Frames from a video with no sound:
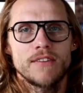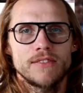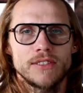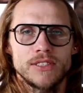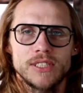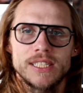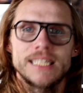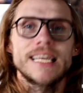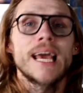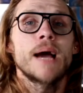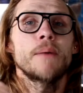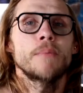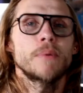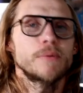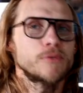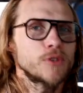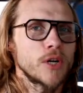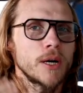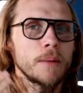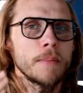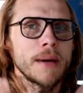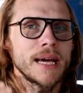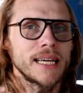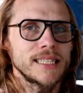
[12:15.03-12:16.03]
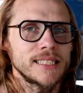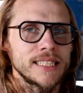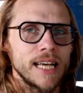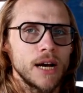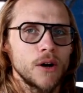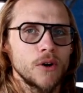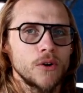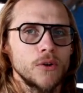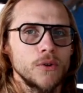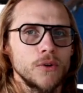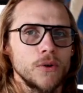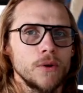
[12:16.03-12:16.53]
He's like, yeah, I'm trying to make it
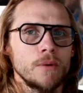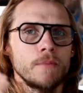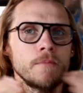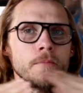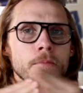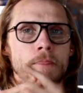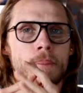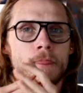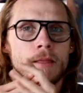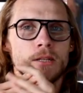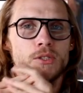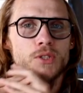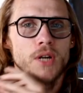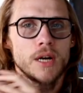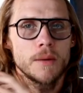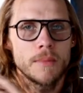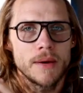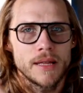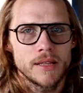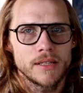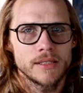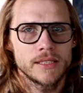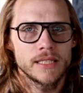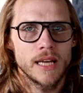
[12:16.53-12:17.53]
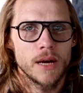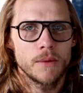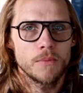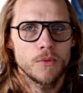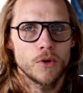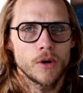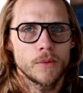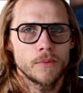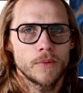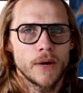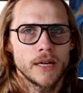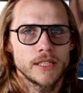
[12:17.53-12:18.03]
sound cool. I'm trying to make this sound
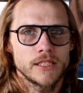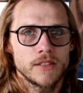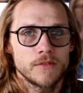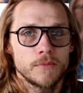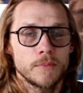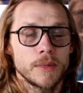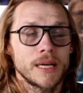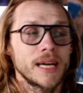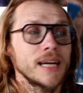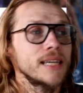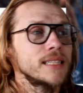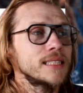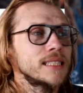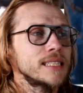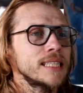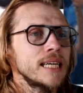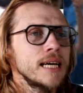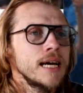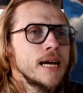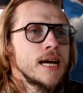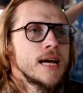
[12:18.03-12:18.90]
more impressive. Because